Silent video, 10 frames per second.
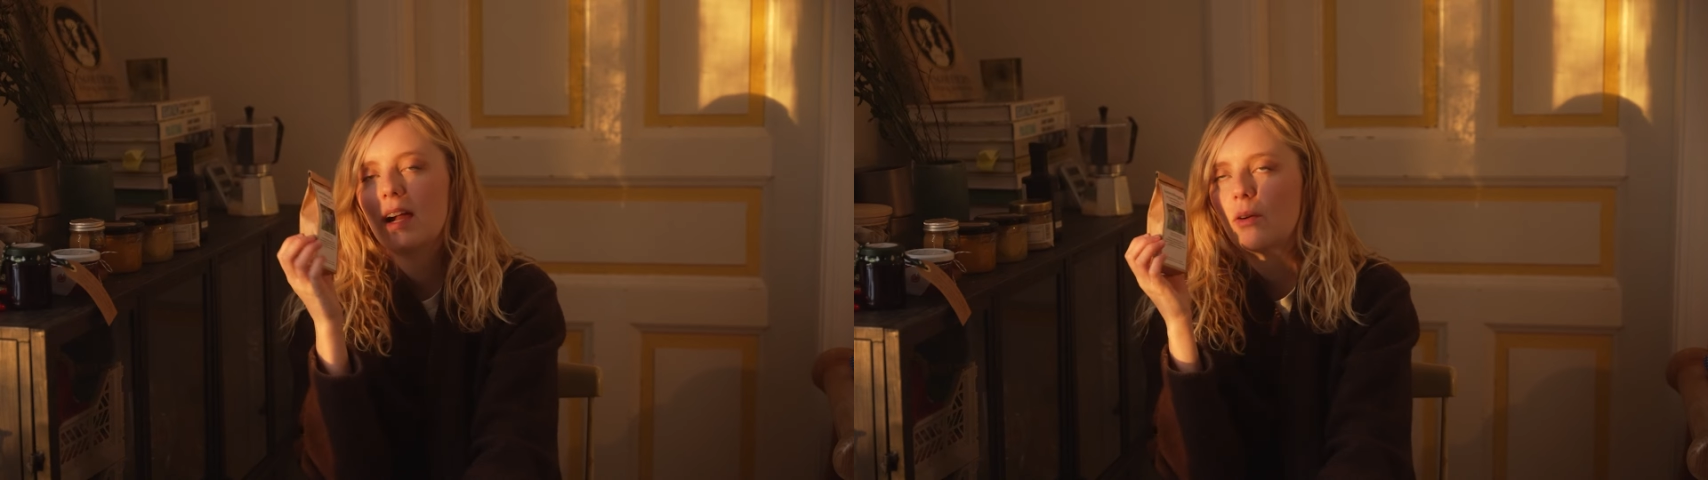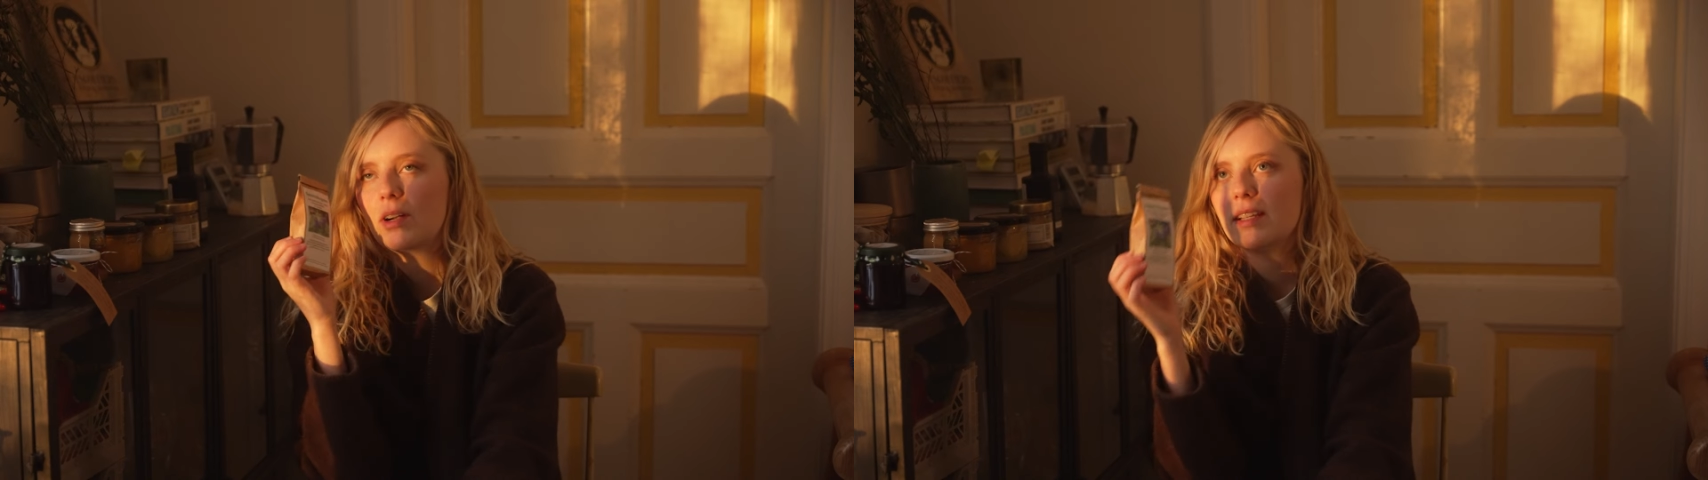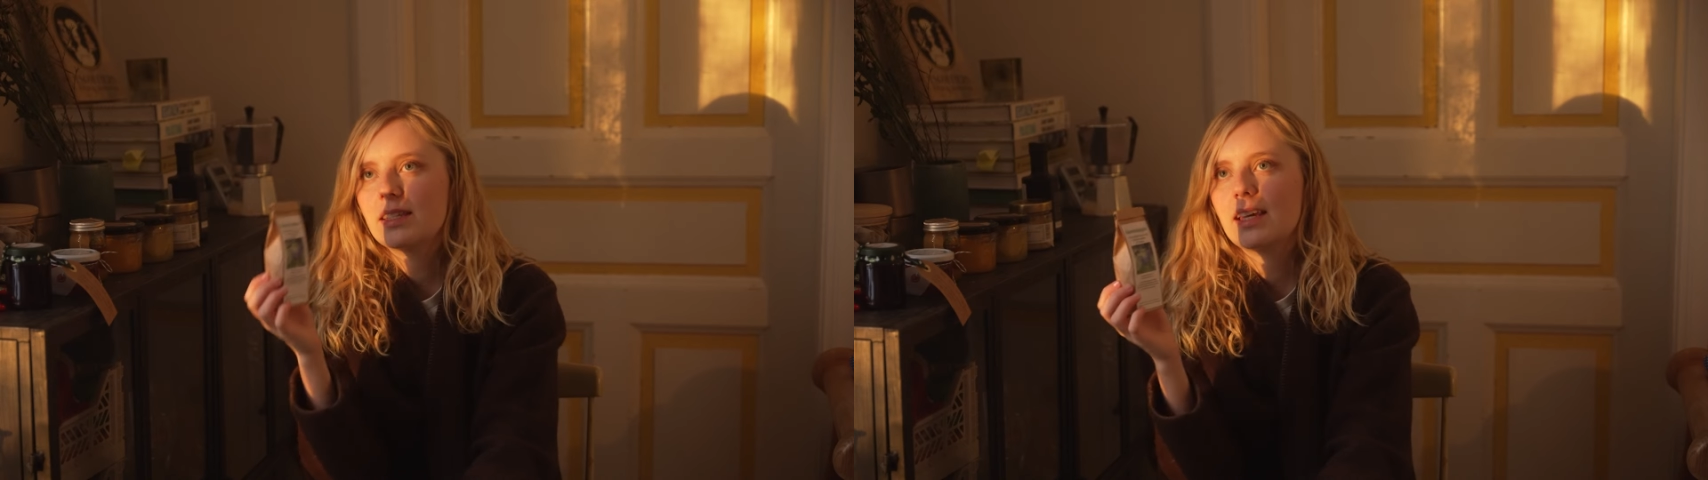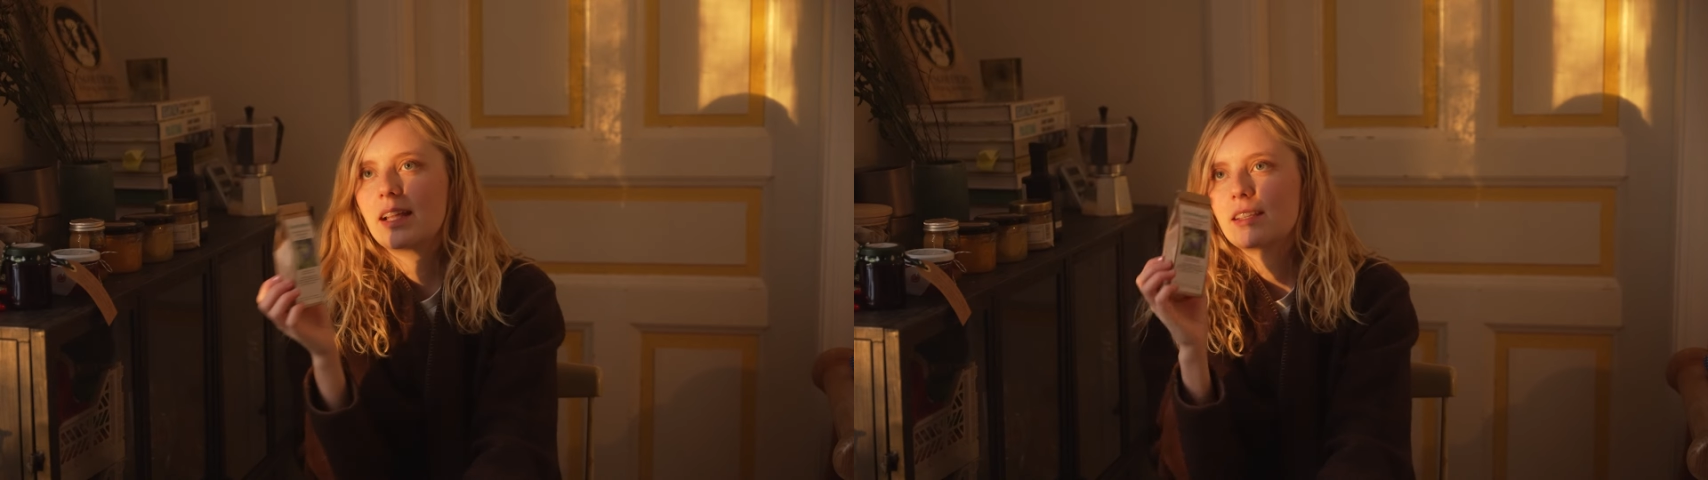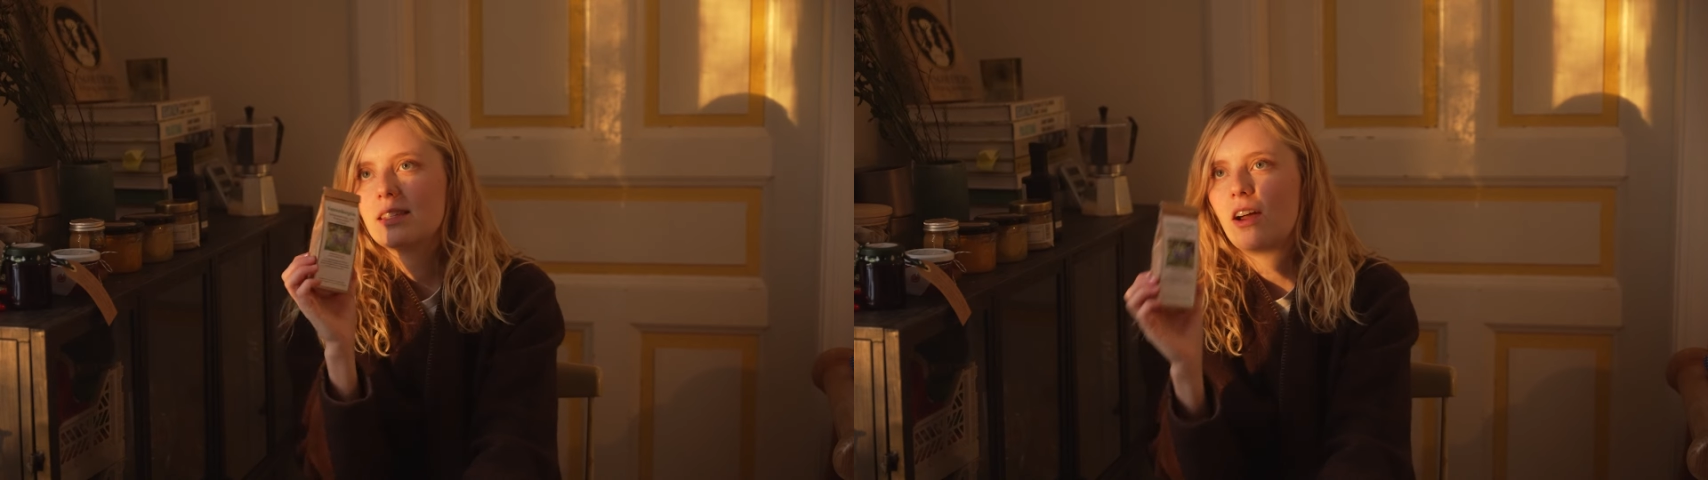Our
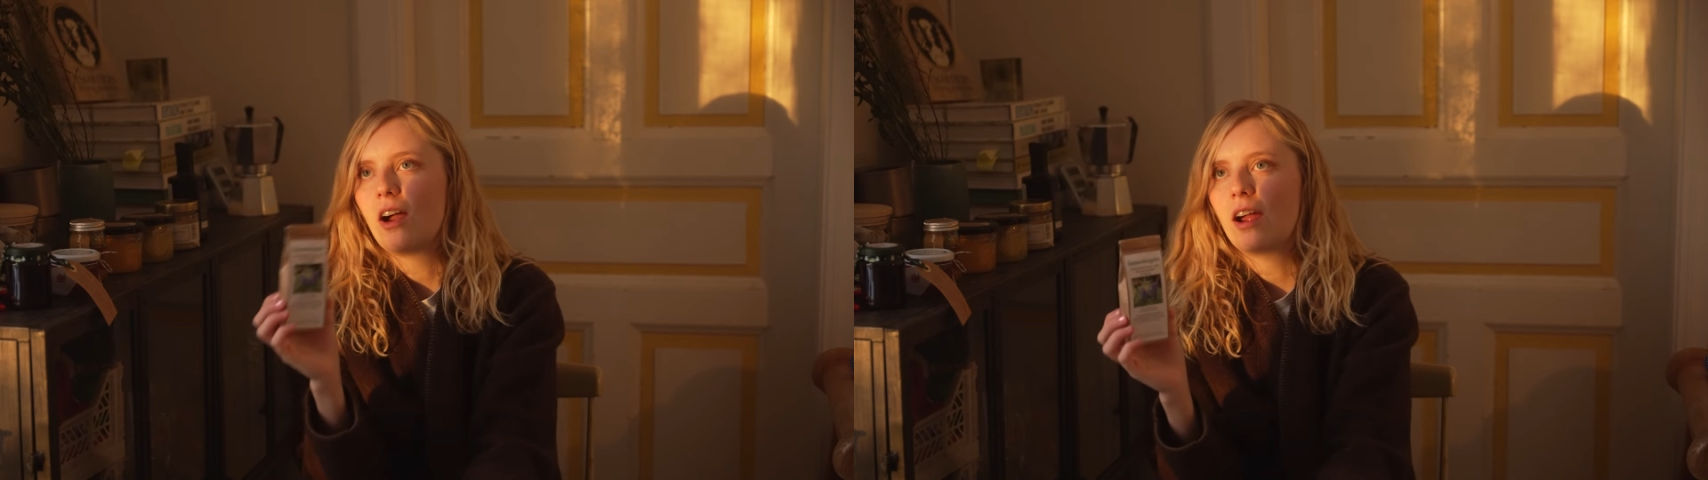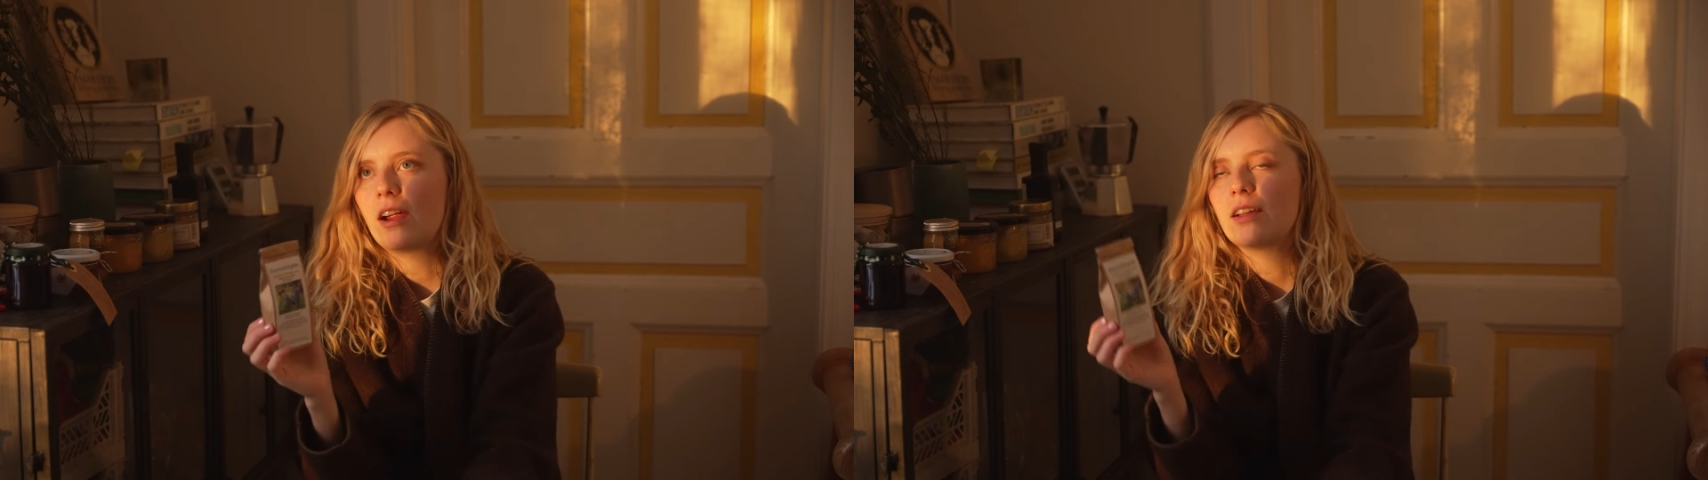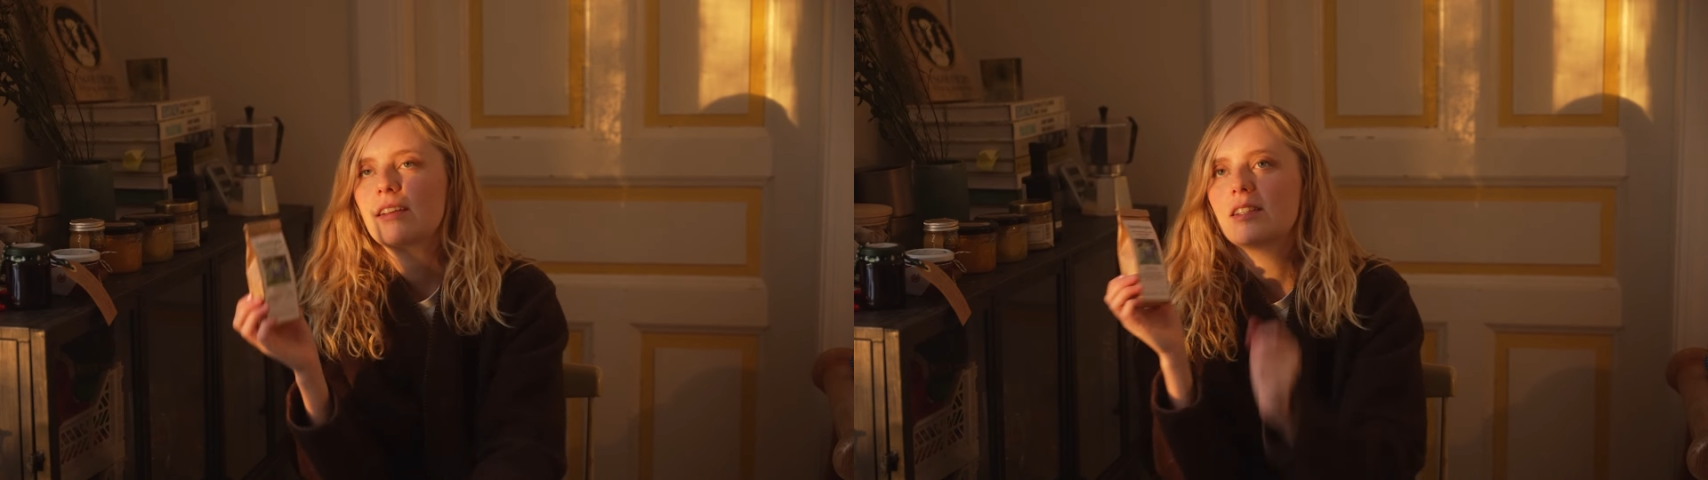insects are